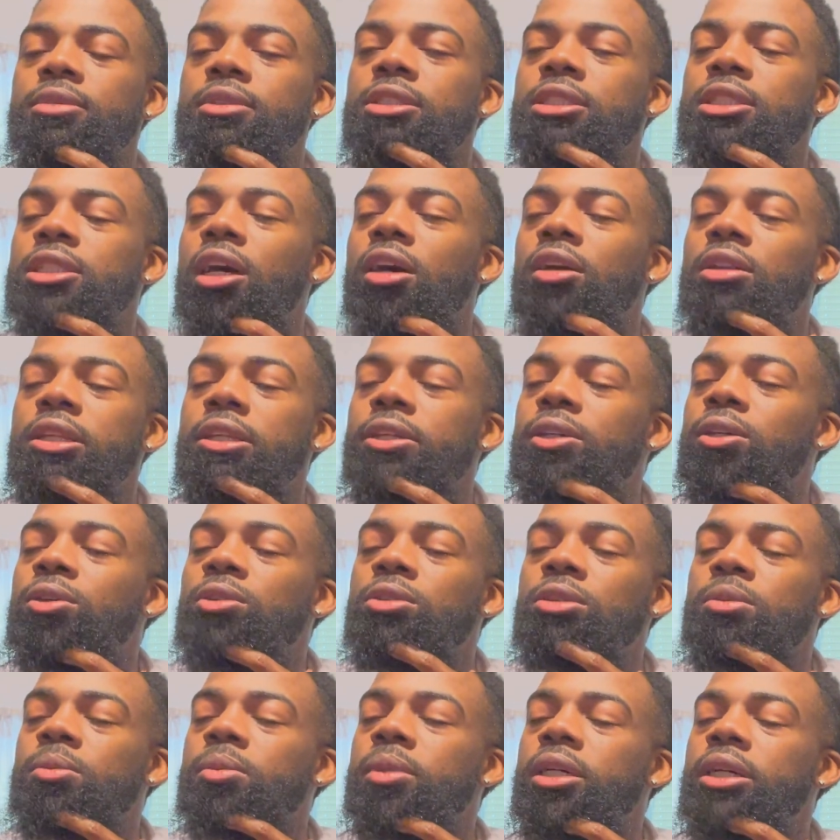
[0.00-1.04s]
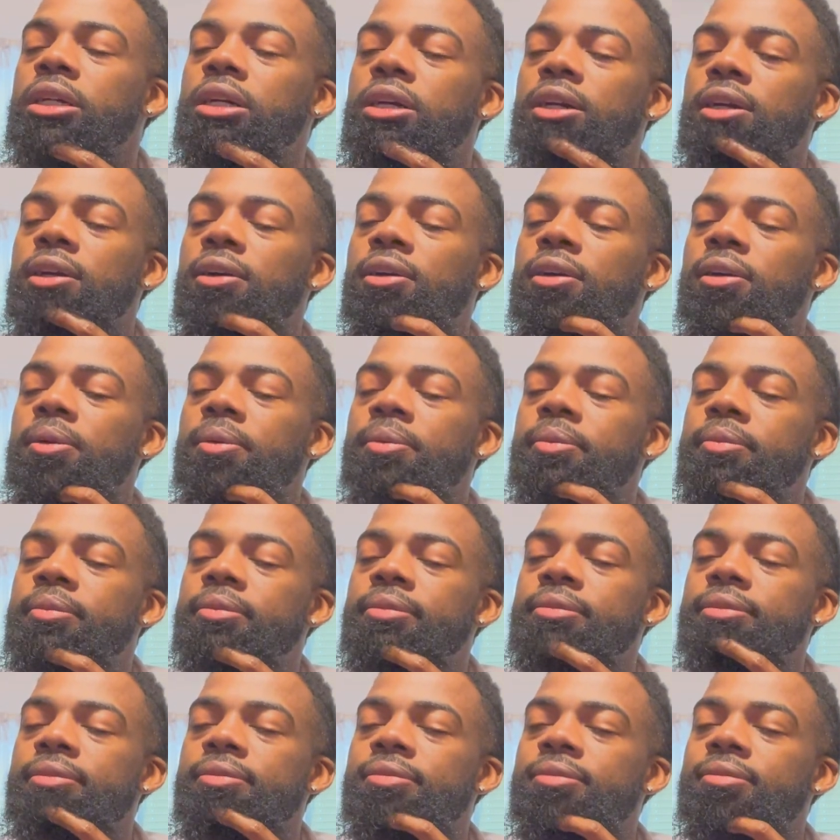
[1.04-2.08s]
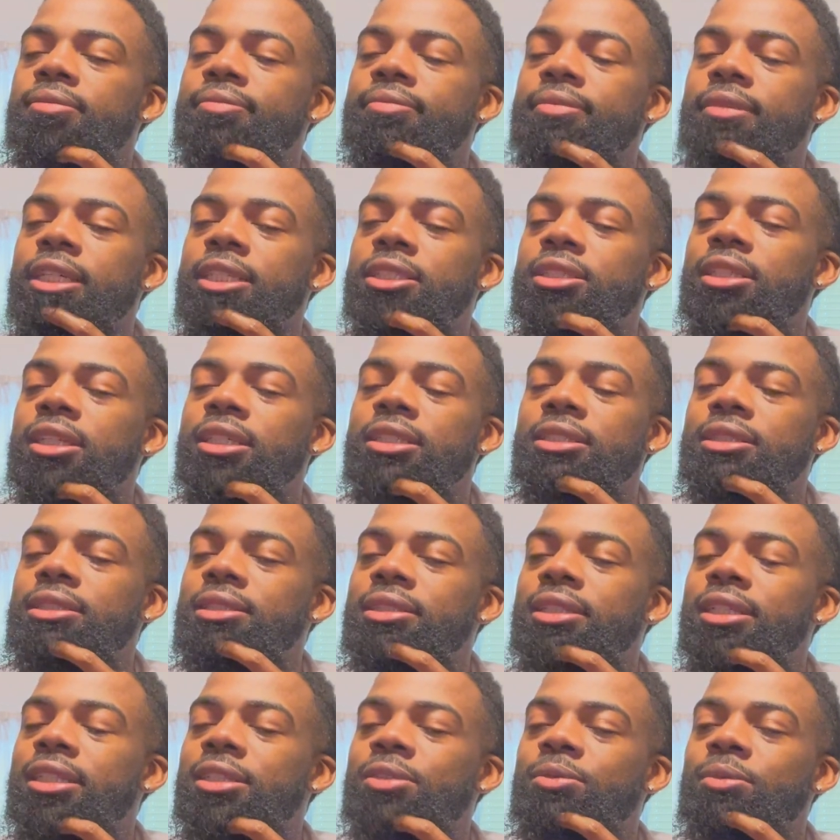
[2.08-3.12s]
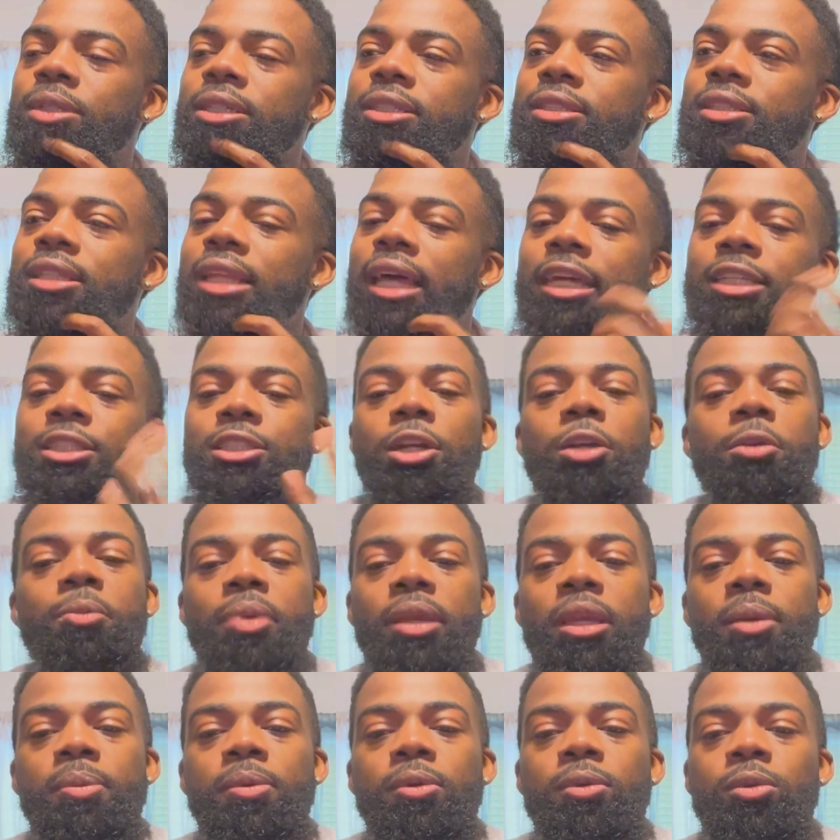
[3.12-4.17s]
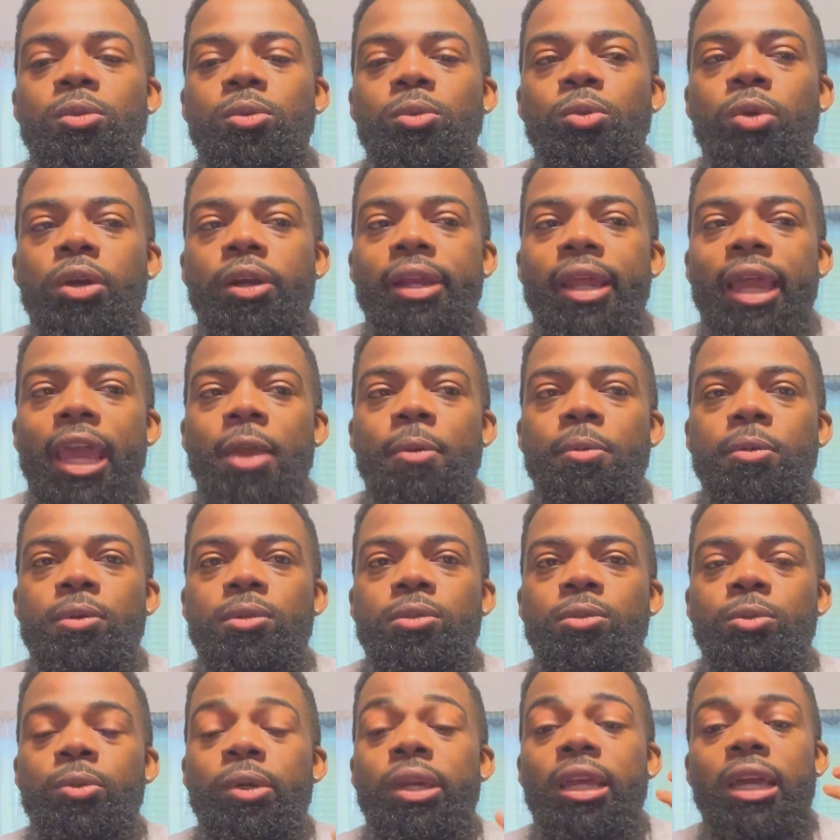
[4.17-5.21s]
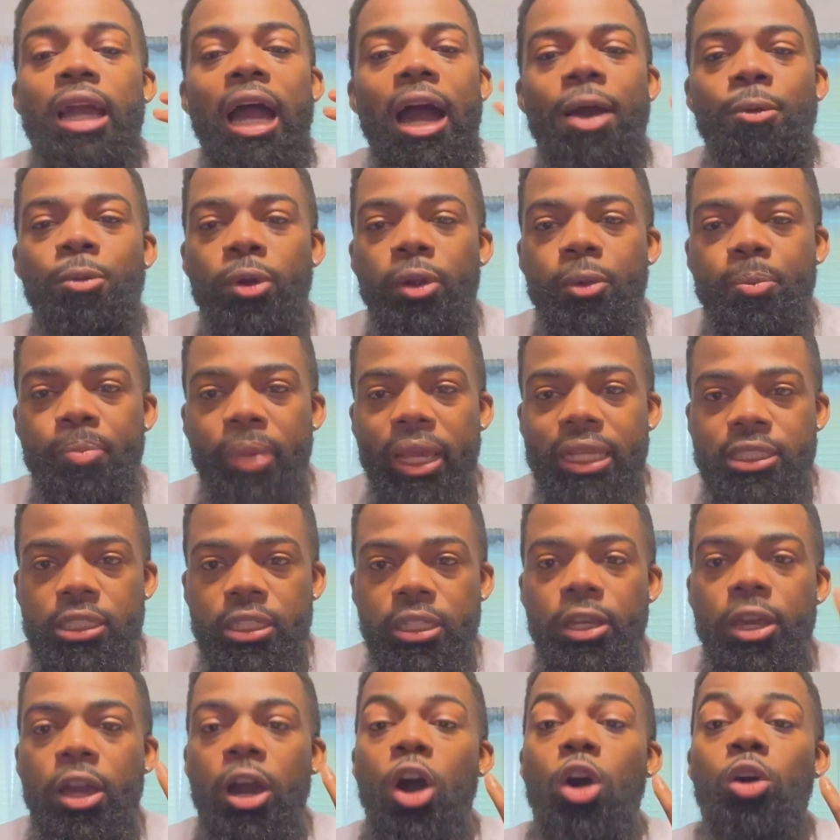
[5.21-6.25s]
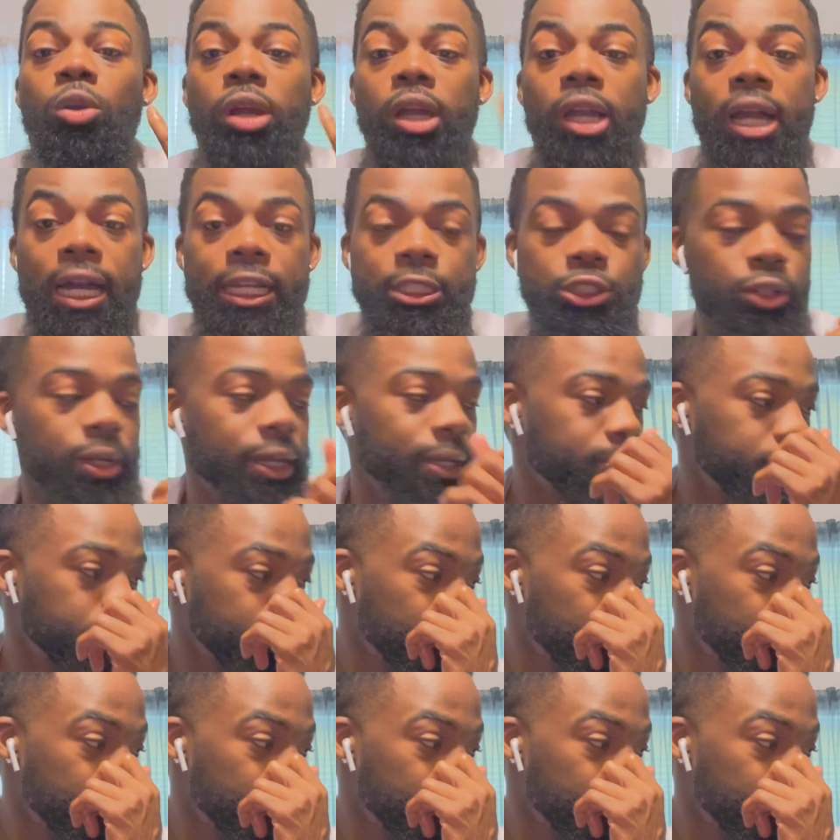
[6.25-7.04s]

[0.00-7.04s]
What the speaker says: It's all legal, but it's just dealing with, like, certain people weren't able. I work basically on a contract.